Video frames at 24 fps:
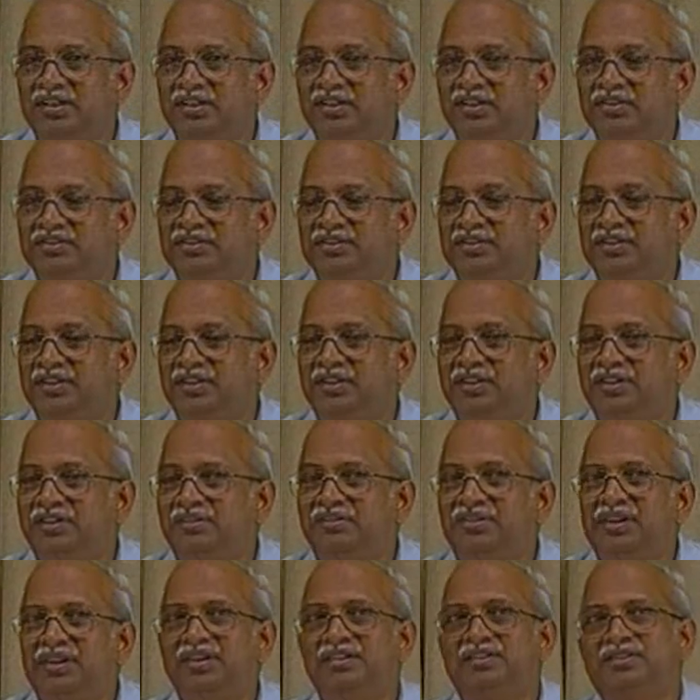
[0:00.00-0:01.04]
engineering
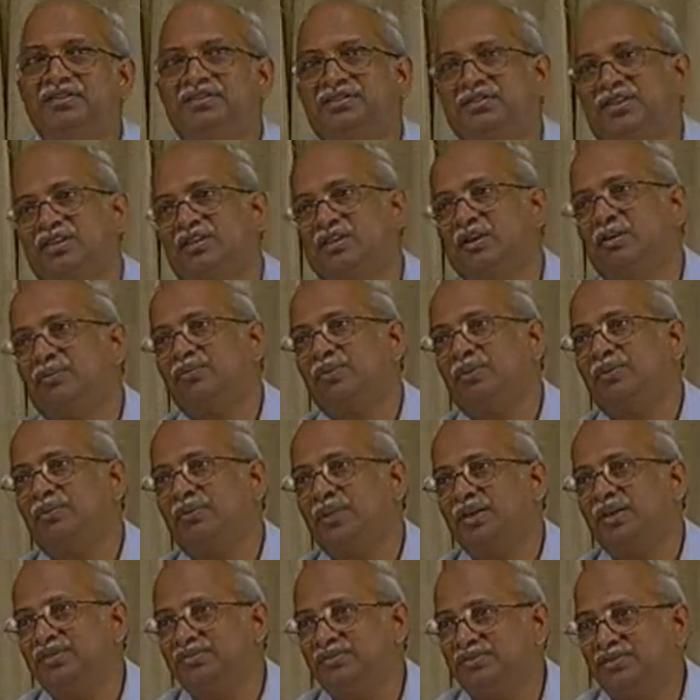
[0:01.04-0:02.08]
device is a
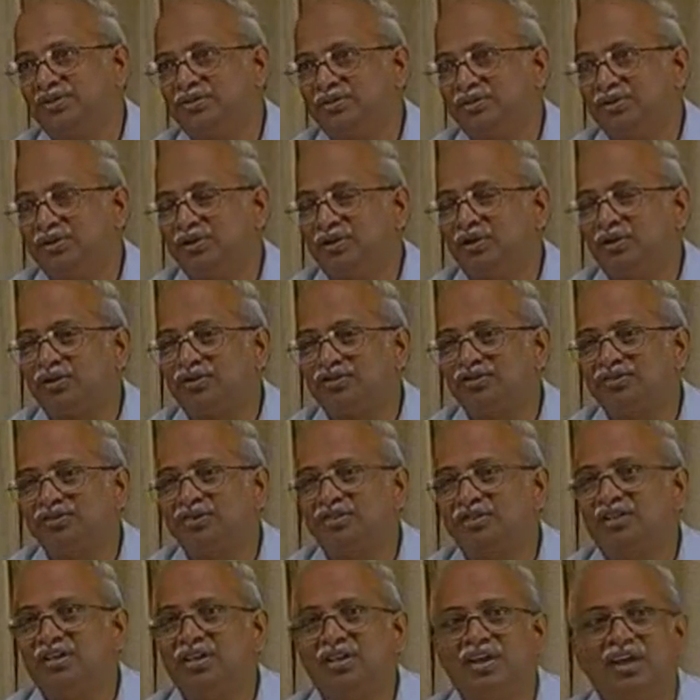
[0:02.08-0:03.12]
compromise between cost
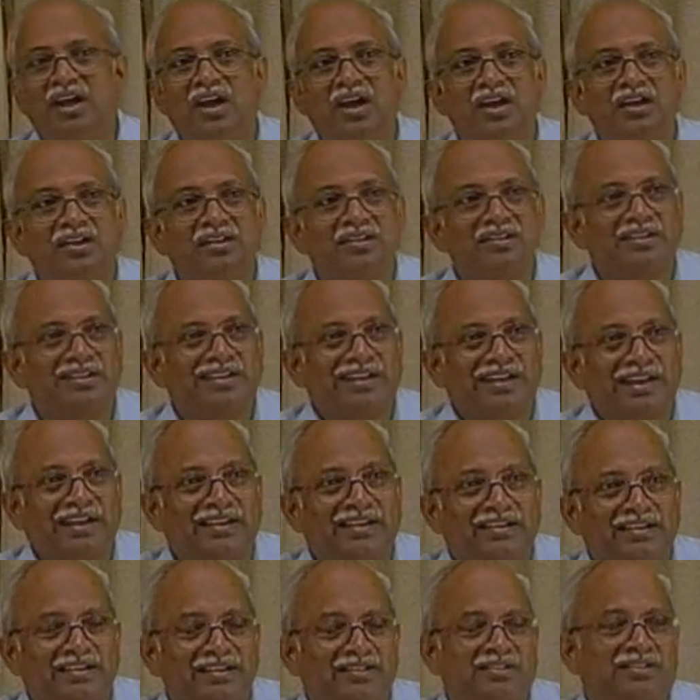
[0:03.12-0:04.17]
and
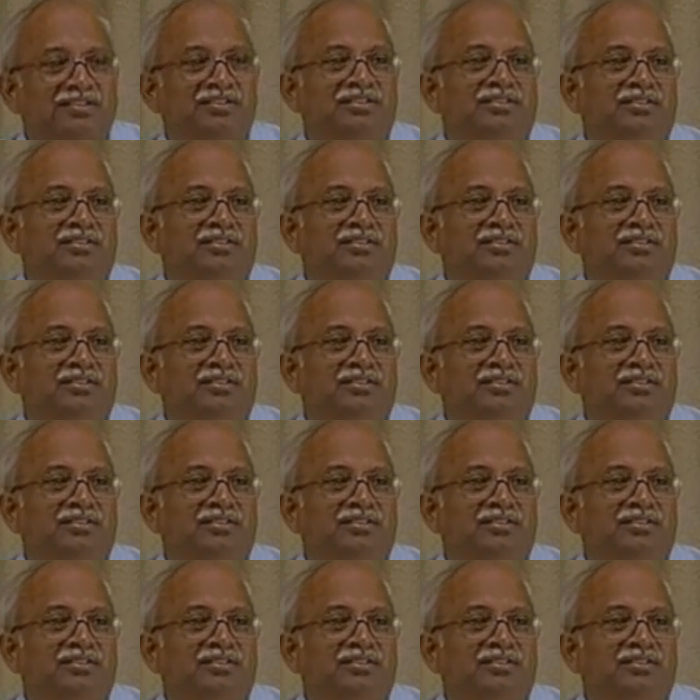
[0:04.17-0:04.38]
technical